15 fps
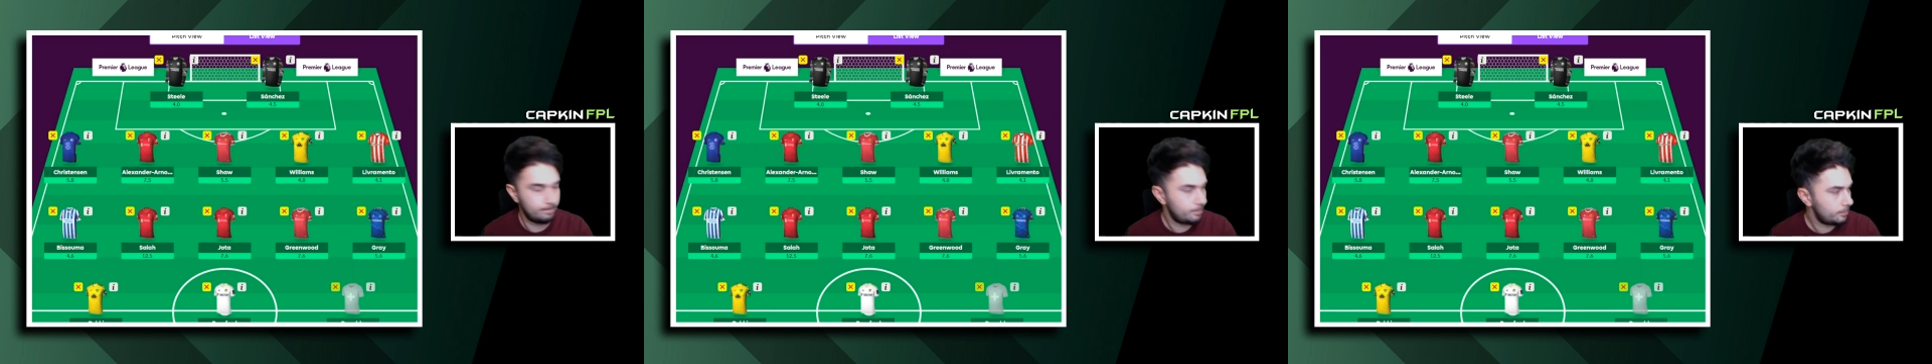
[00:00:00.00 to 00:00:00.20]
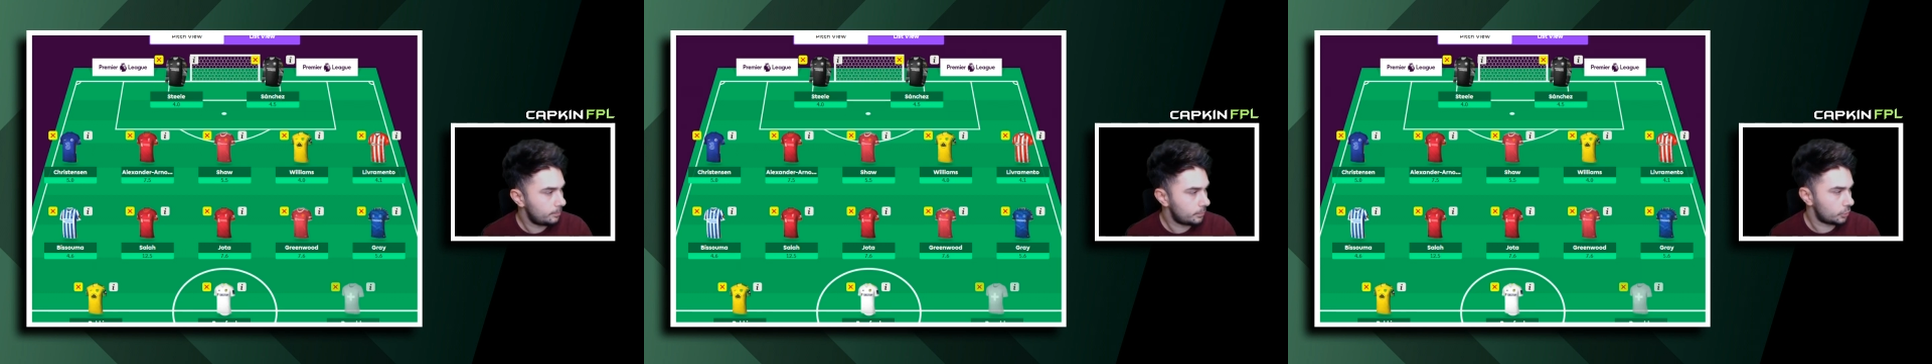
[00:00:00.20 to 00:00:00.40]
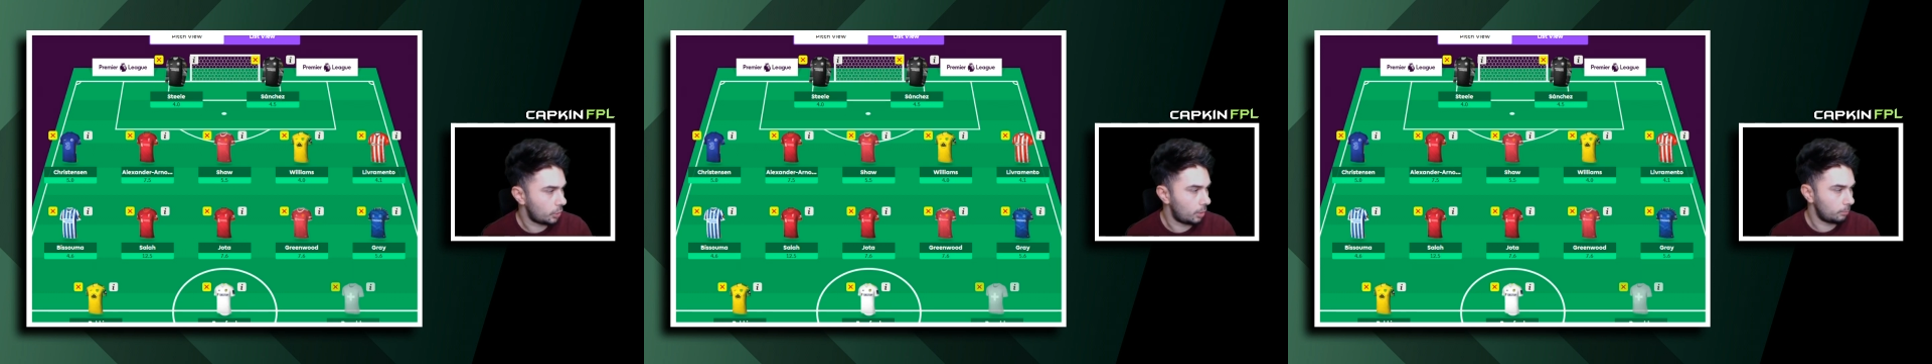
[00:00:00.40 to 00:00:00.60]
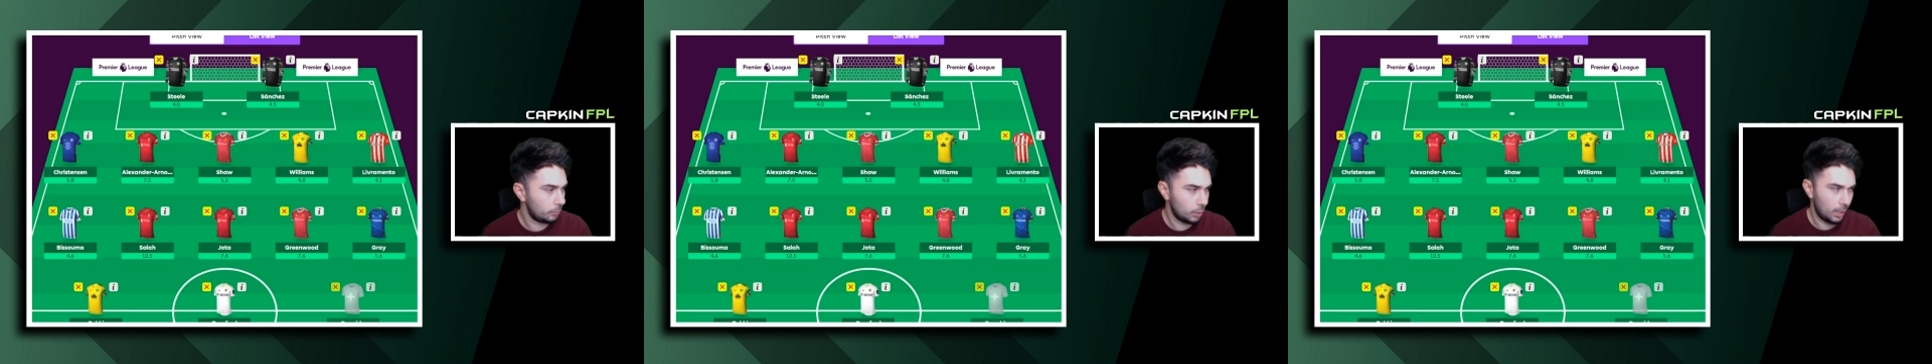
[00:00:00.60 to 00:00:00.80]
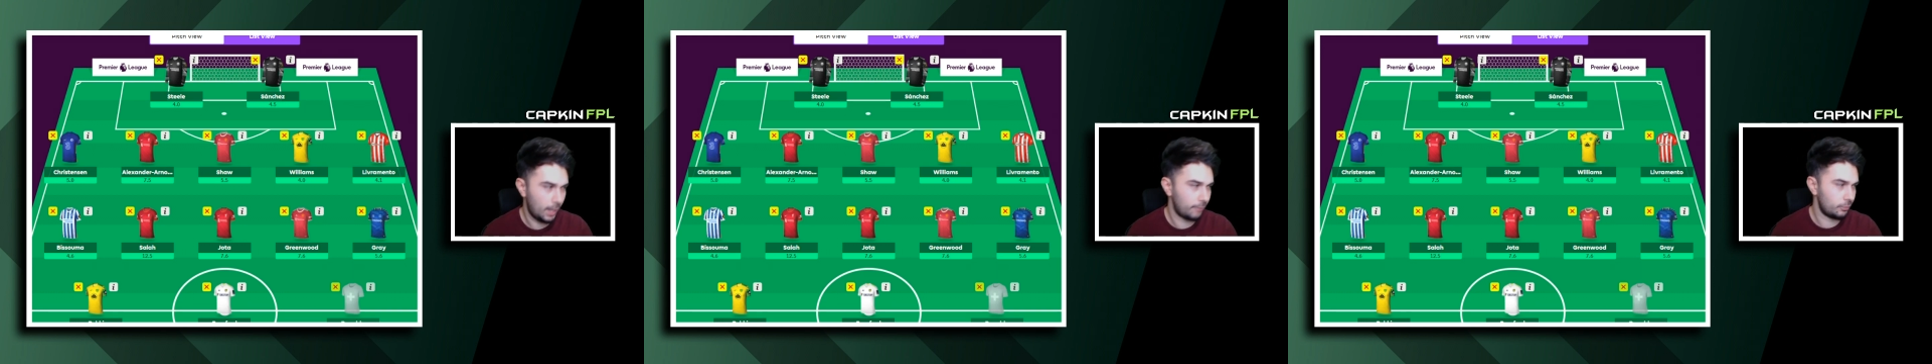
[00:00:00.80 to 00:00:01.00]
So I'm
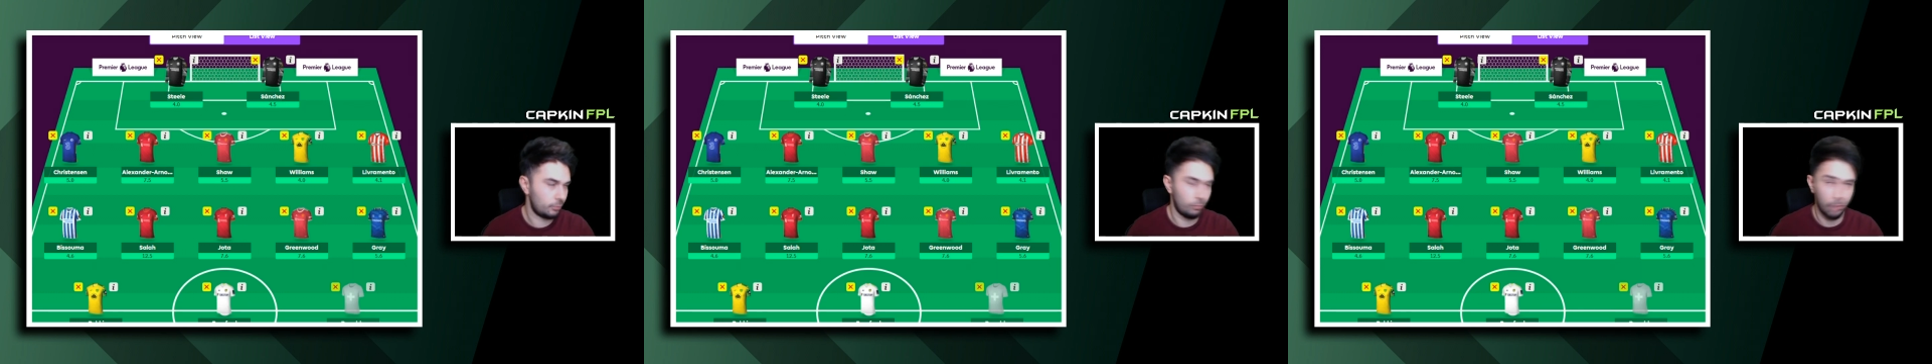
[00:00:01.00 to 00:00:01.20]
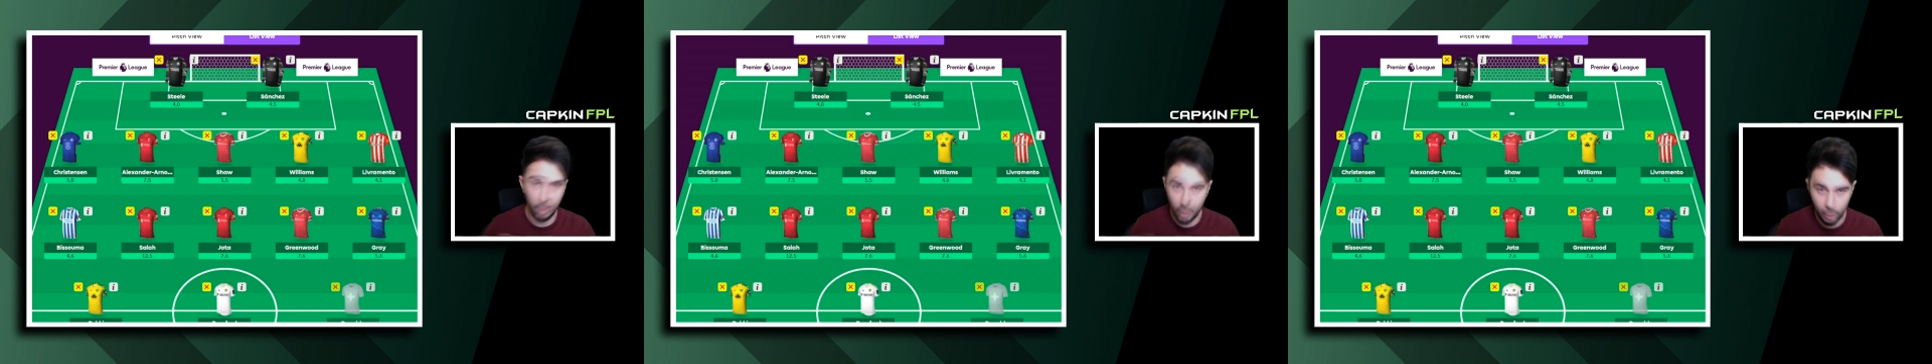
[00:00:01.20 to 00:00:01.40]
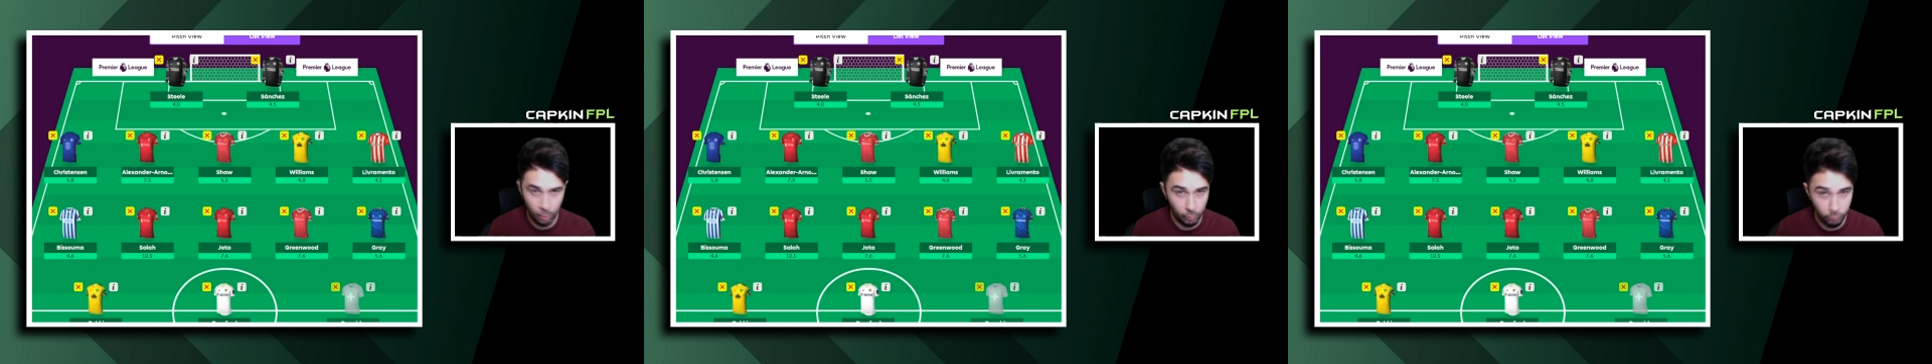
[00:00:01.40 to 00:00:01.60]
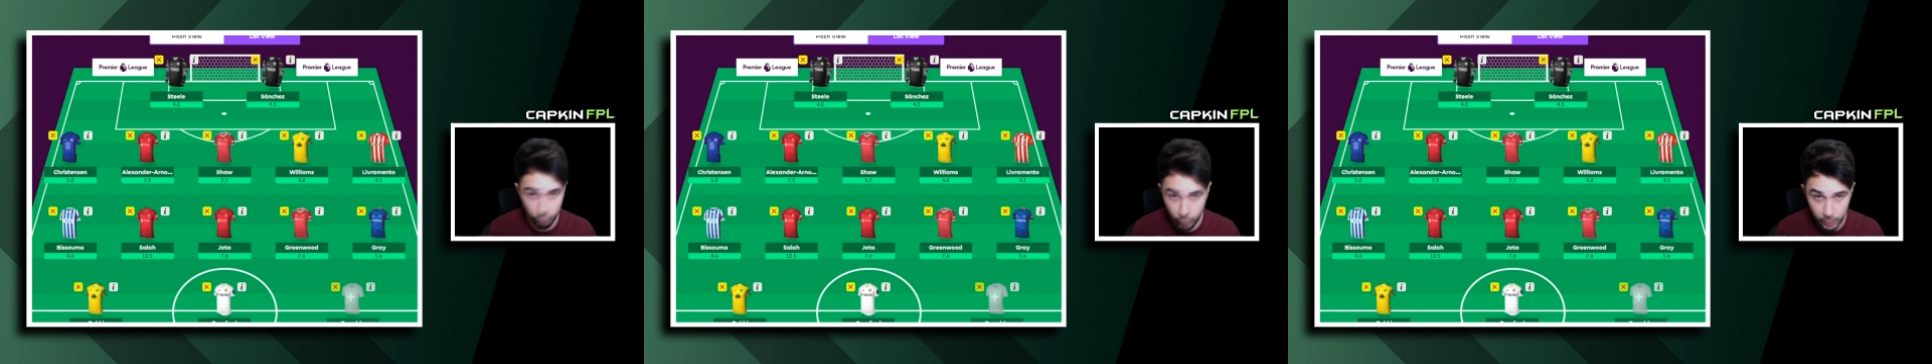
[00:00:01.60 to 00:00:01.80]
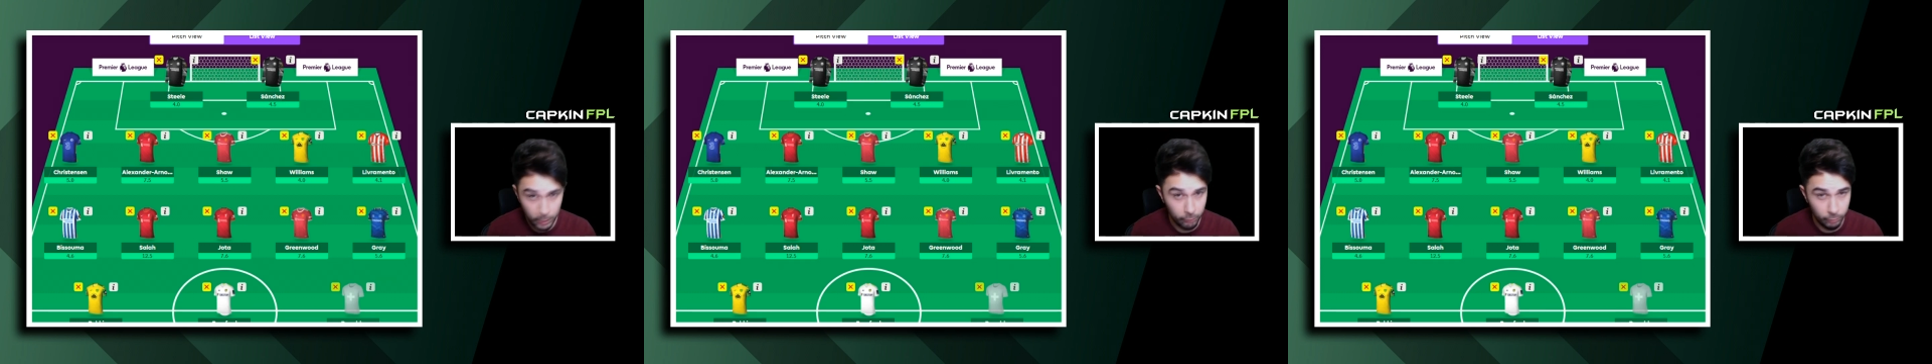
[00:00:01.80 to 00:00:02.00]
going to have to rely on
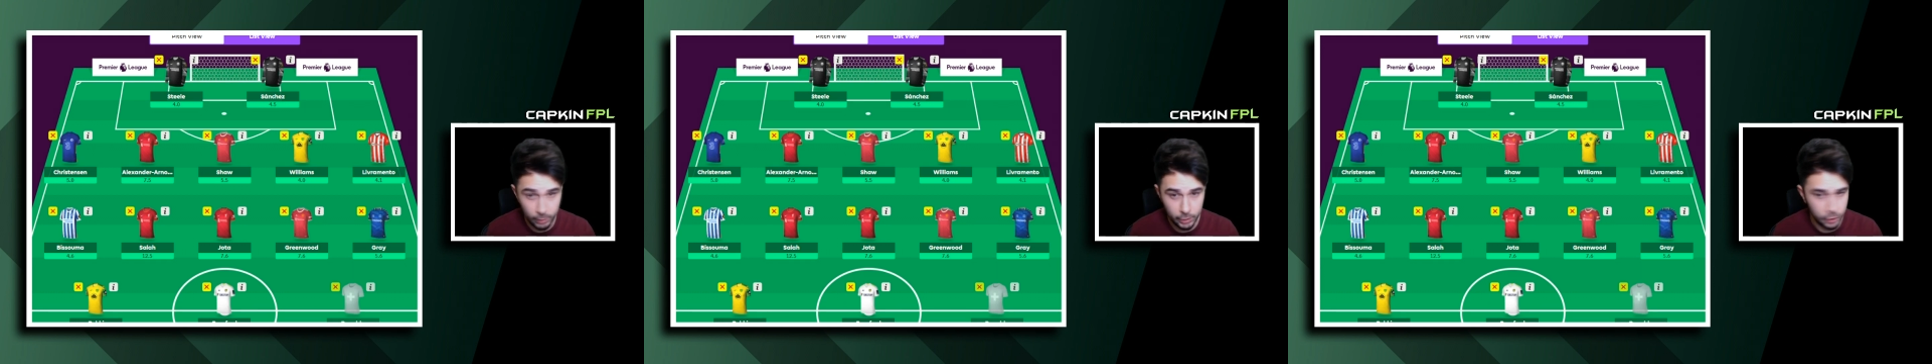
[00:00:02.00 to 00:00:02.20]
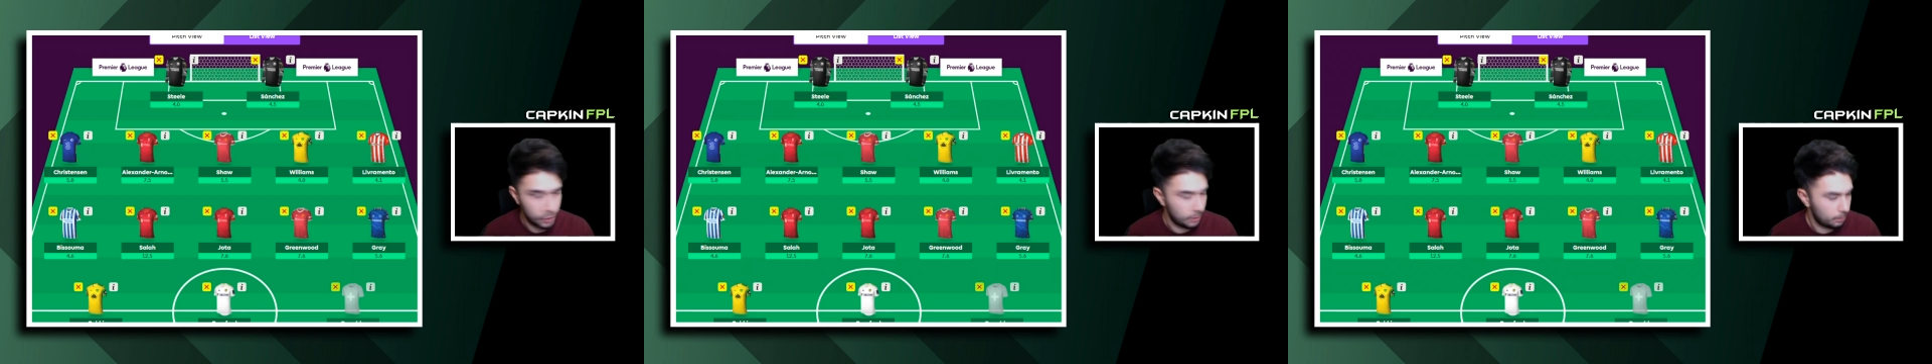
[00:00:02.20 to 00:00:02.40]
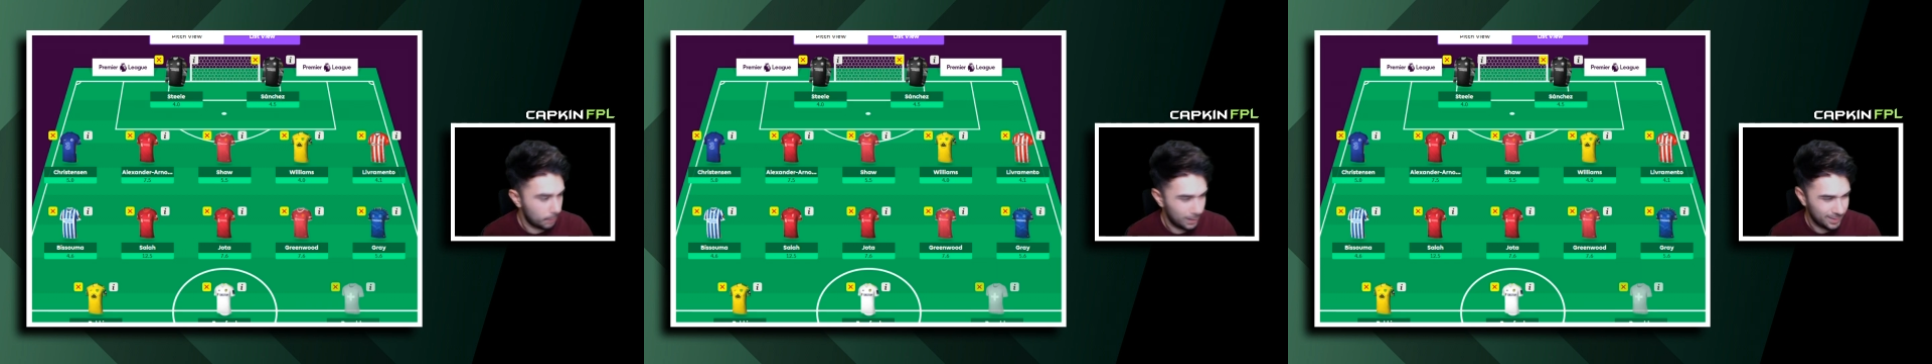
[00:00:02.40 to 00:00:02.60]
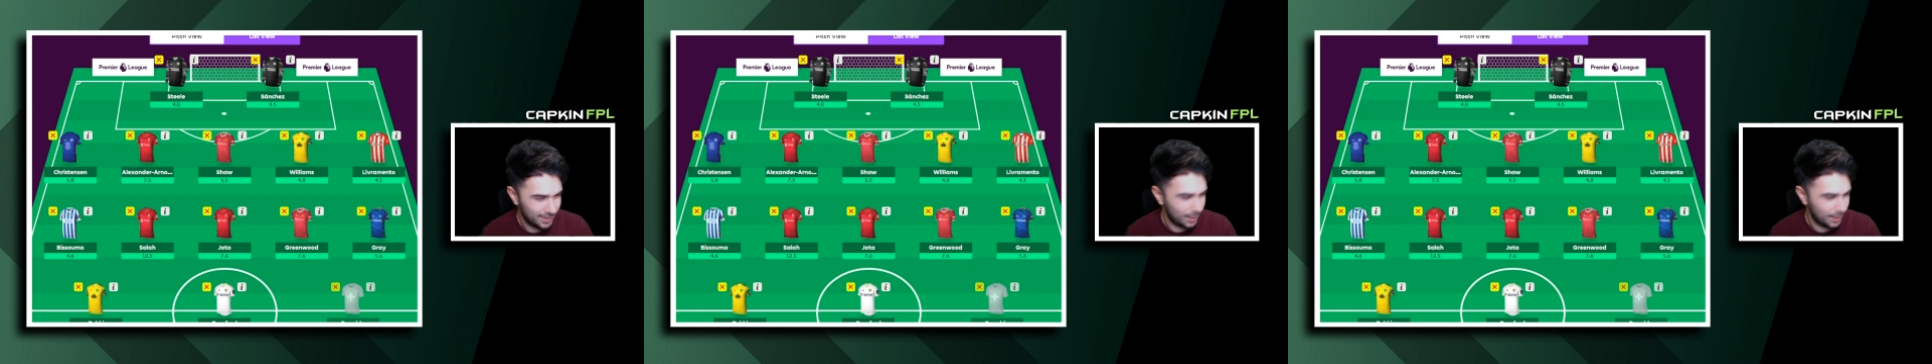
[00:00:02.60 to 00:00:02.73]
really, really cheap players.